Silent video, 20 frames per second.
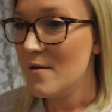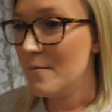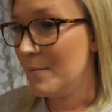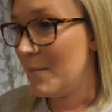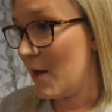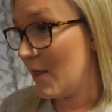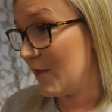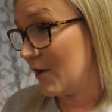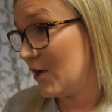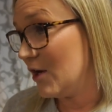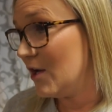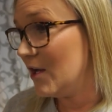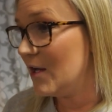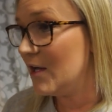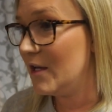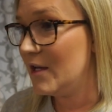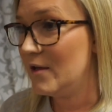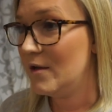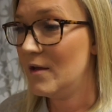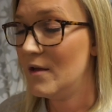
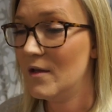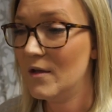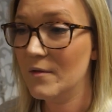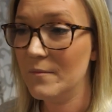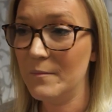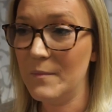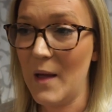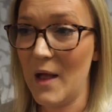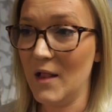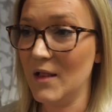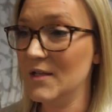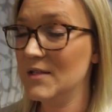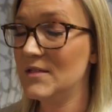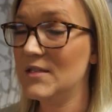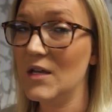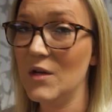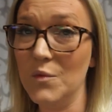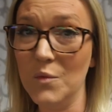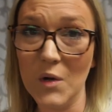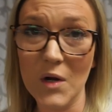Motherhood,
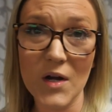balancing